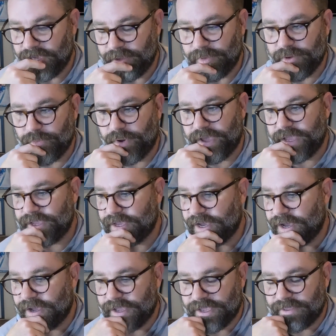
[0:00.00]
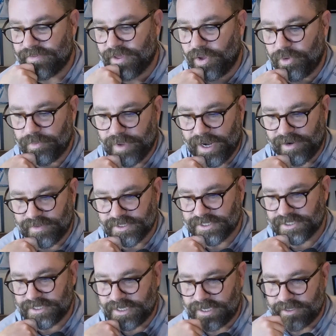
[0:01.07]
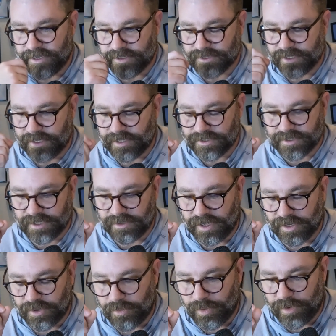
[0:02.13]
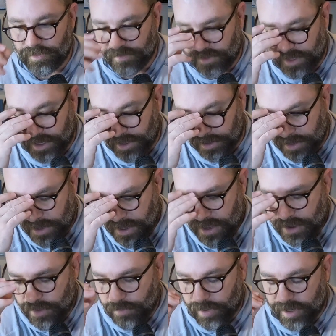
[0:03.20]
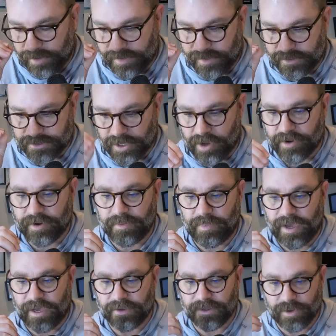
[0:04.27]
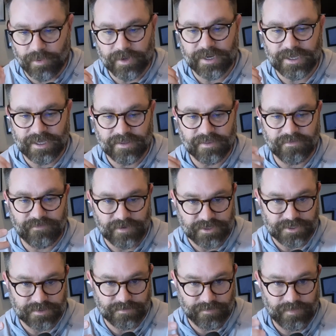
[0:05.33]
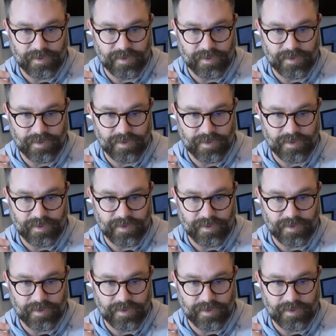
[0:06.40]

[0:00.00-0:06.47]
Hemingway, in The Old Man and the Sea, there's a quote in there where they're talking about going to get the fish,